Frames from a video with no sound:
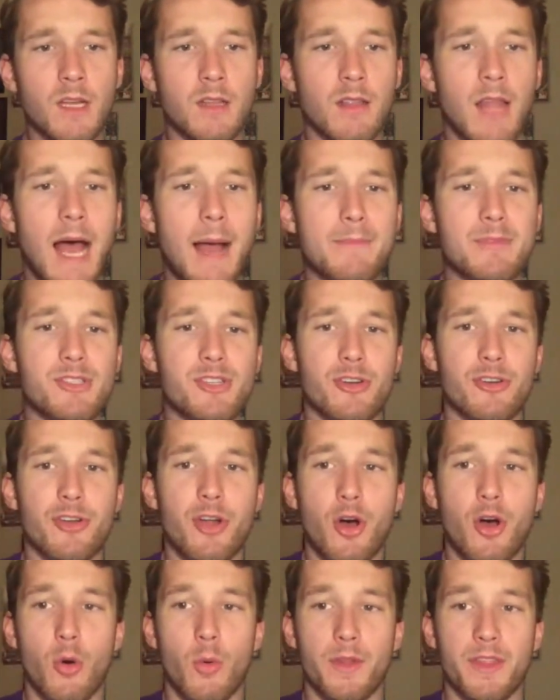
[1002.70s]
Lobster
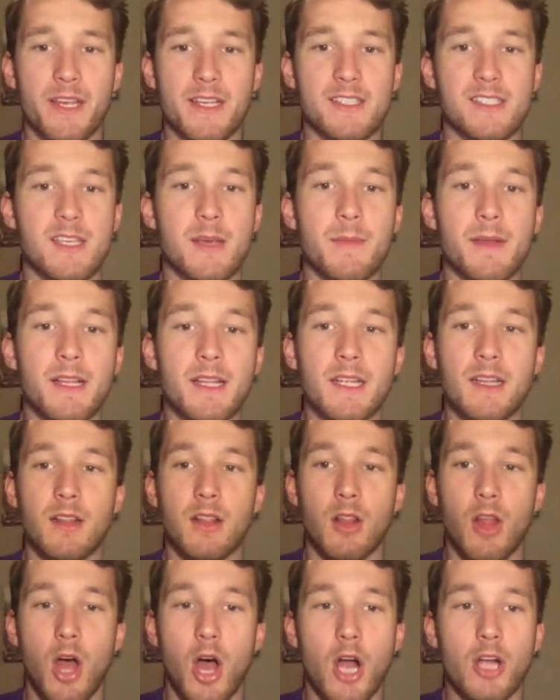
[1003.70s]
Knoll, with a seemingly
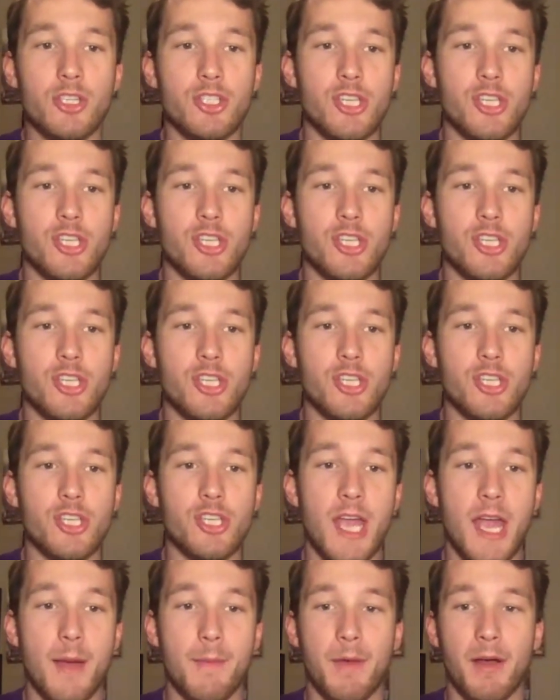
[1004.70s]
logjam of
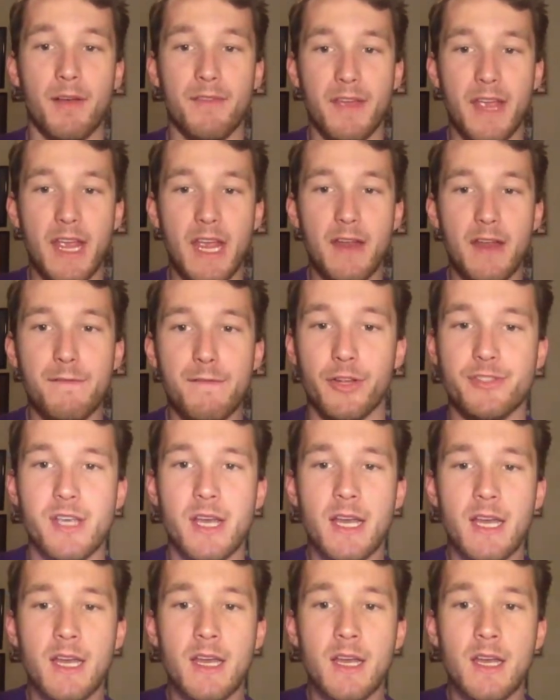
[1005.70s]
infielders,
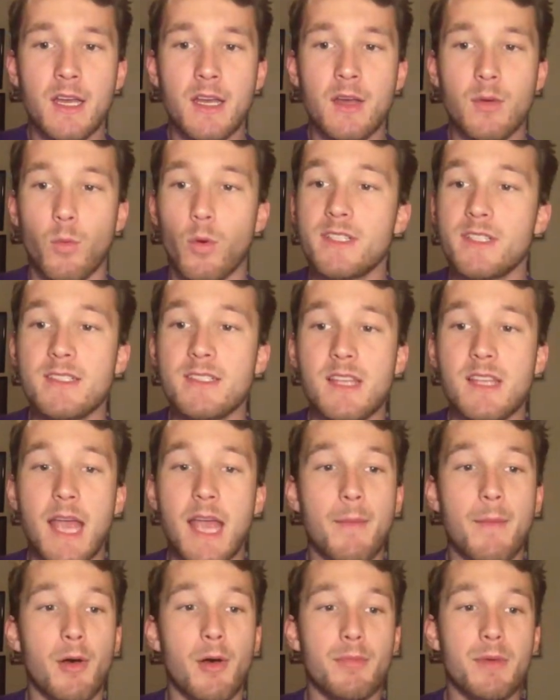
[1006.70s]
what does
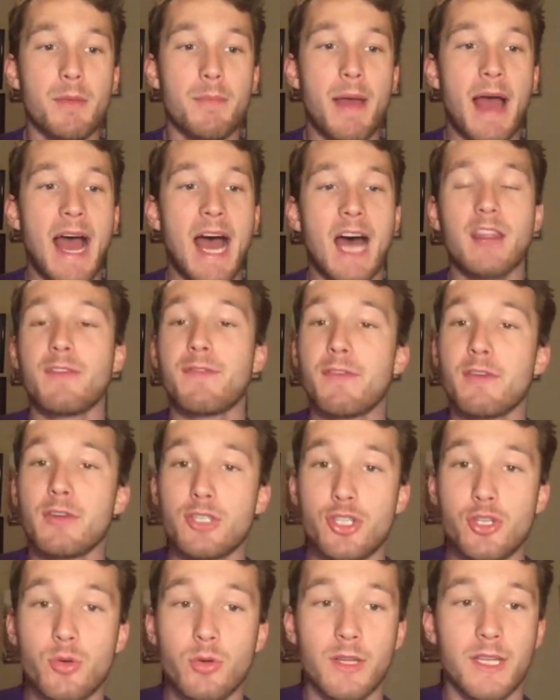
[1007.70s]
the MLB path for
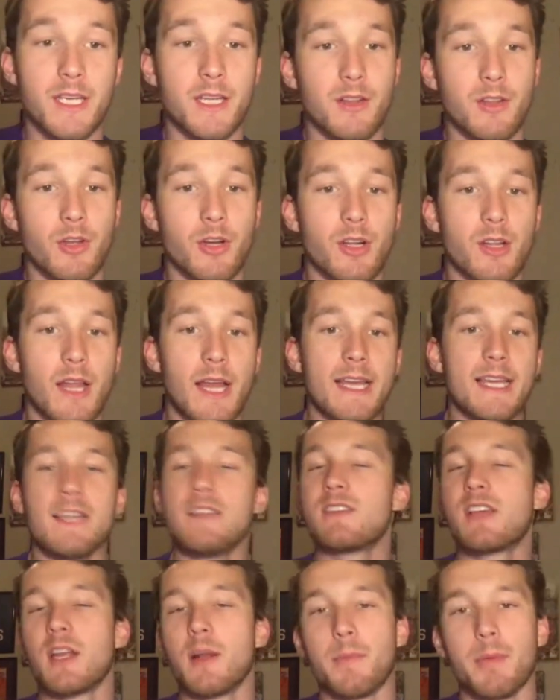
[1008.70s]
Julian look like?
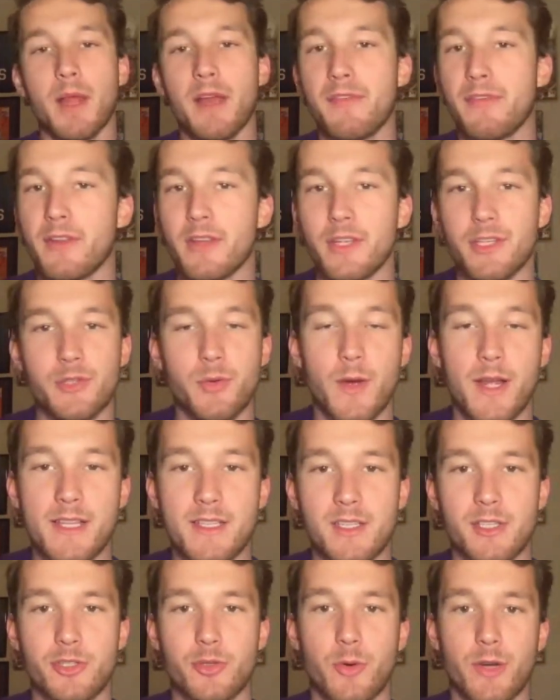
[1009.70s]
He's going to play for the
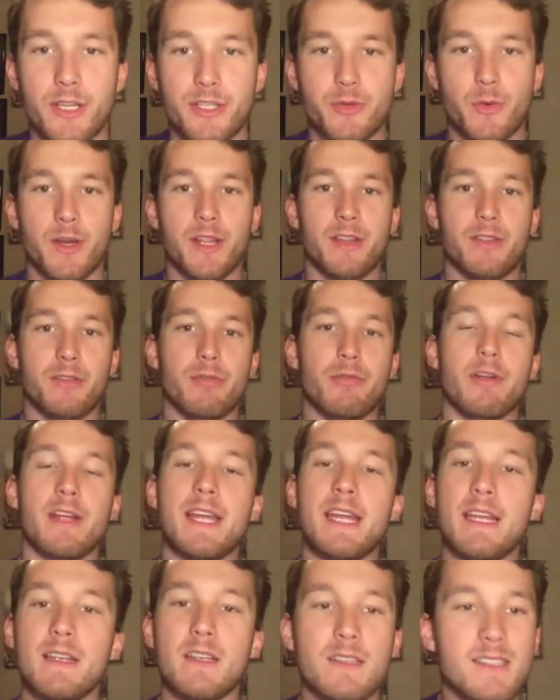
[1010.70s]
Twins in
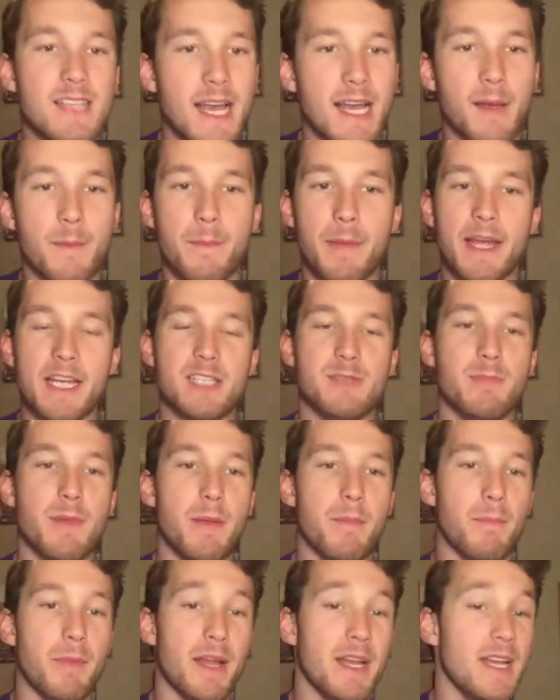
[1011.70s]
2023, second
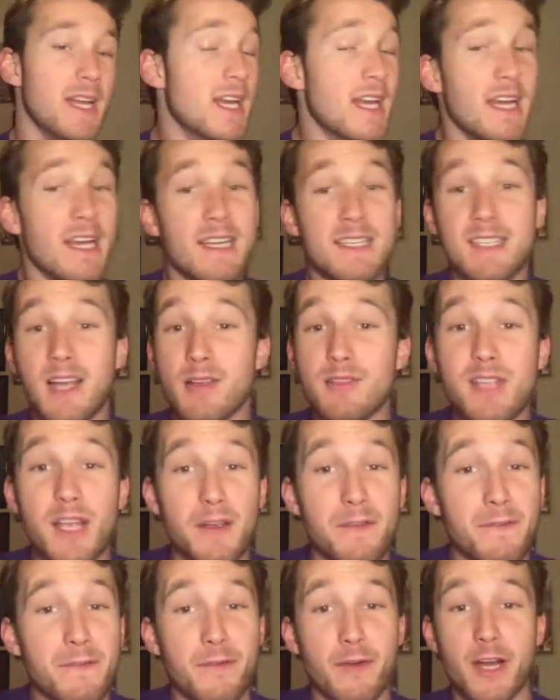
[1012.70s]
baseman, but sounds
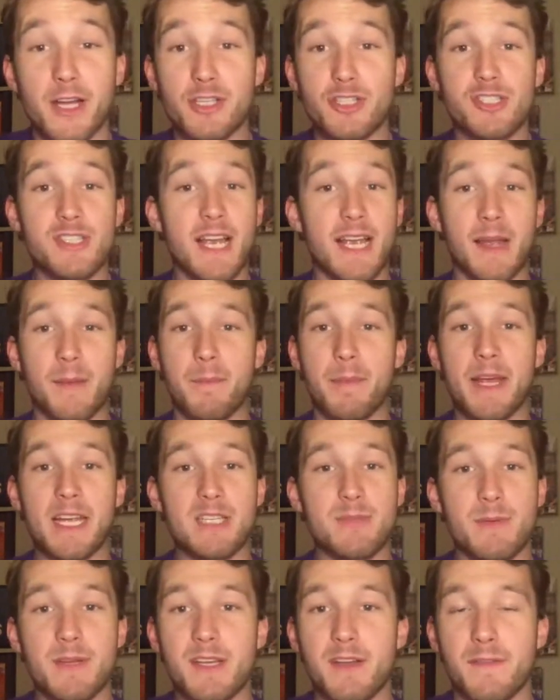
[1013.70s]
like fringe second
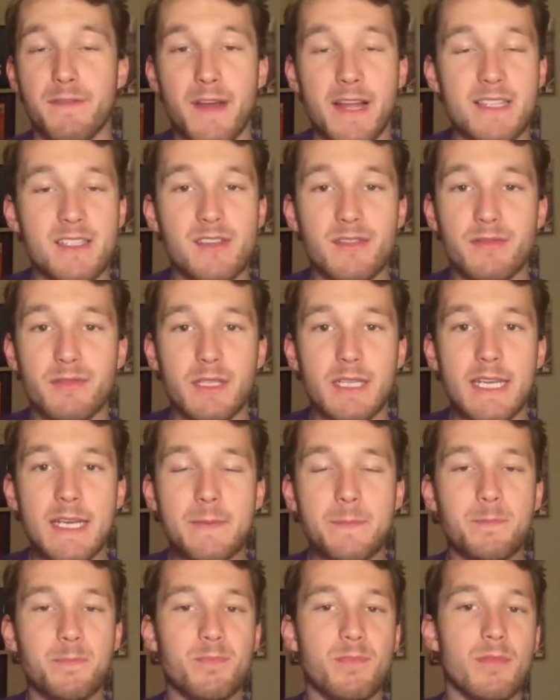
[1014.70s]
baseman
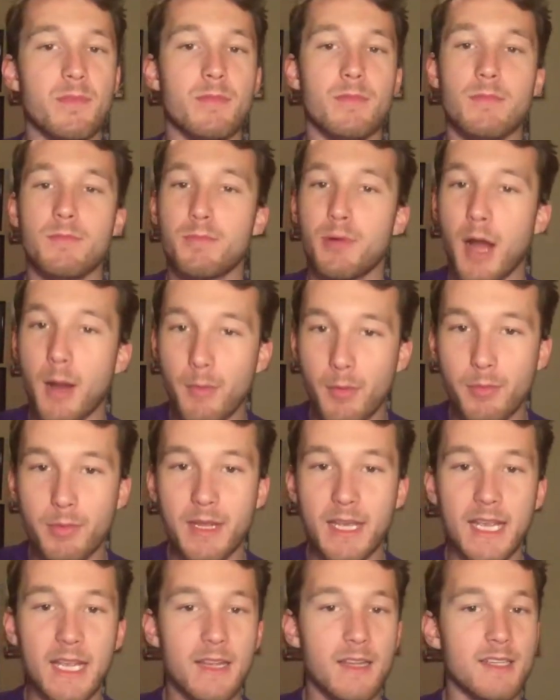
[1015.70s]
defensively,
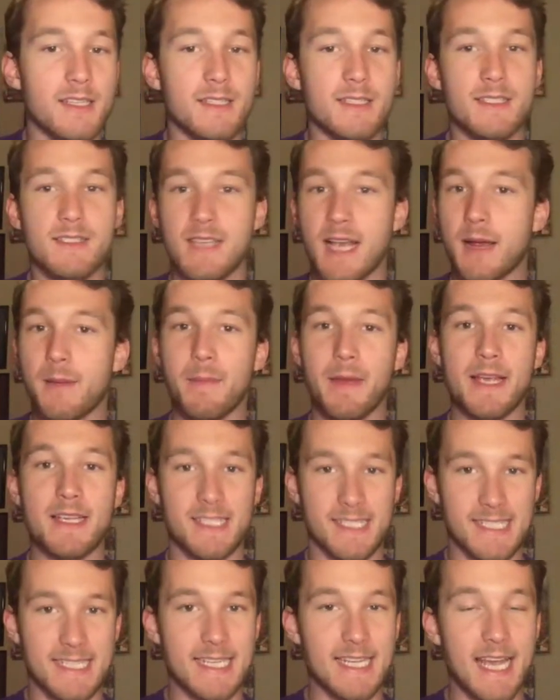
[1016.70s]
probably second
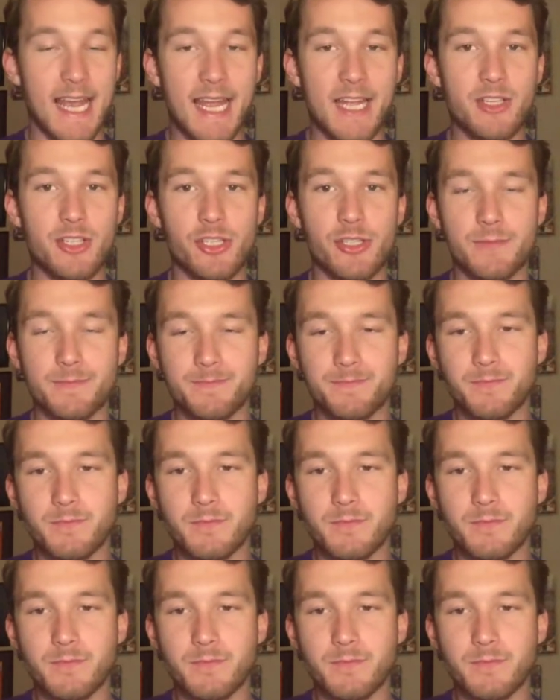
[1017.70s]
base DH